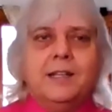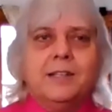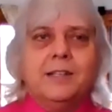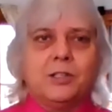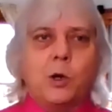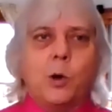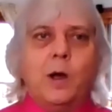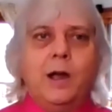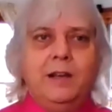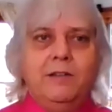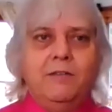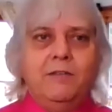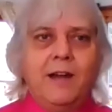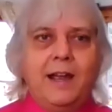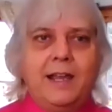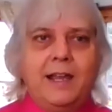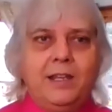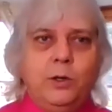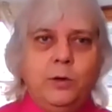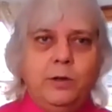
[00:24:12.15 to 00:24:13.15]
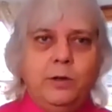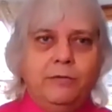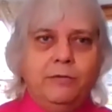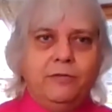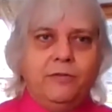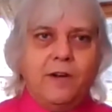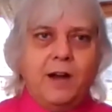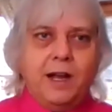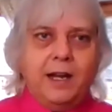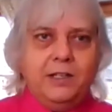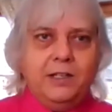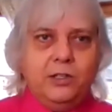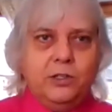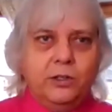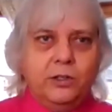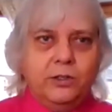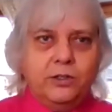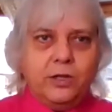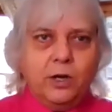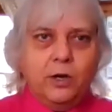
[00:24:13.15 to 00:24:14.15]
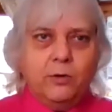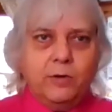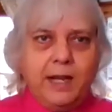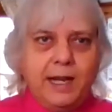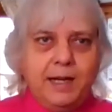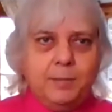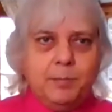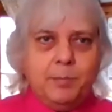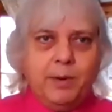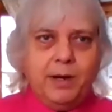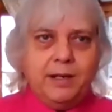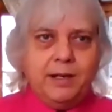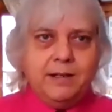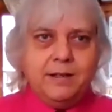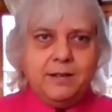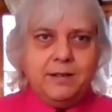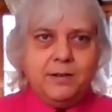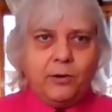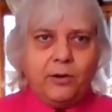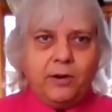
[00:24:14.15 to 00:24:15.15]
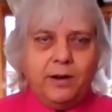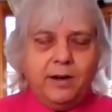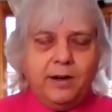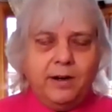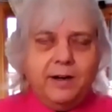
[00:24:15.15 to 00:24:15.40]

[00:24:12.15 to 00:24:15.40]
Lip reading: So I invite you to find your donate button or